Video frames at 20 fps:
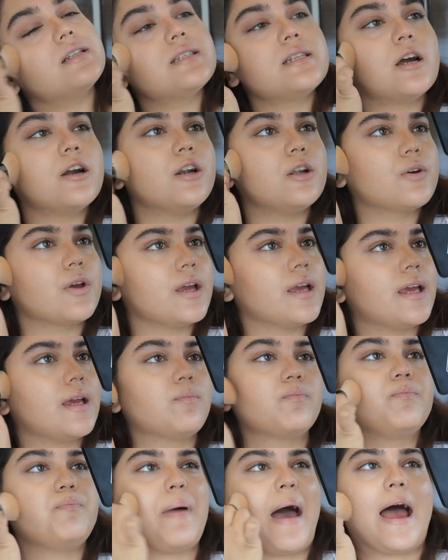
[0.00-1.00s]
start looking
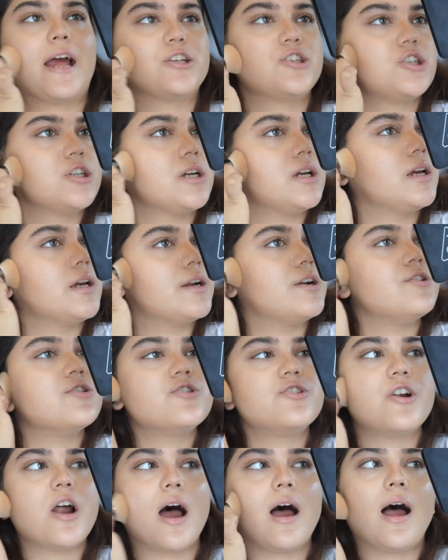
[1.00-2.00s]
patchy and
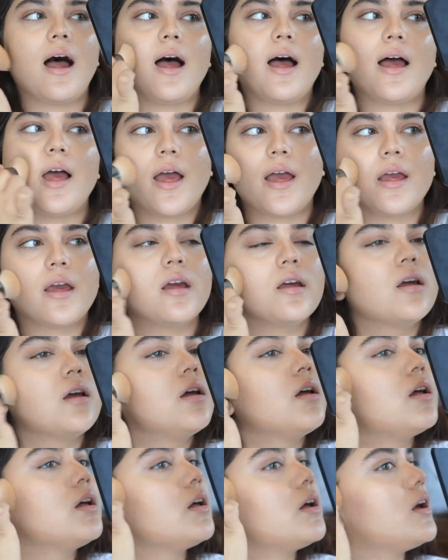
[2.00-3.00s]
dry
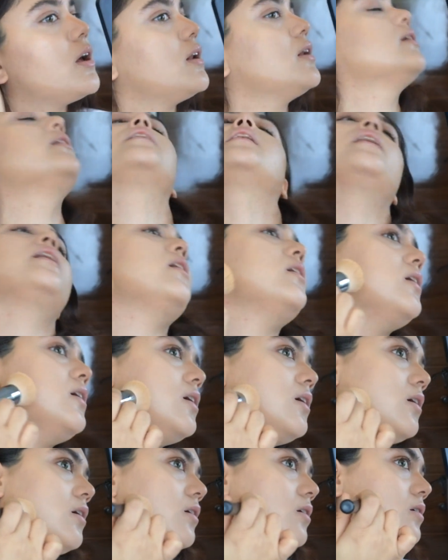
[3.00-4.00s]
and
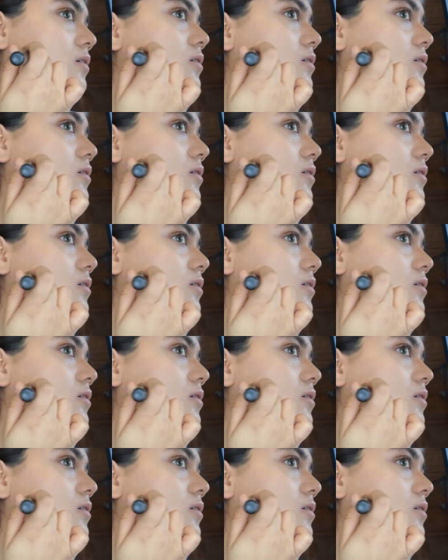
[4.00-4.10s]
cakey.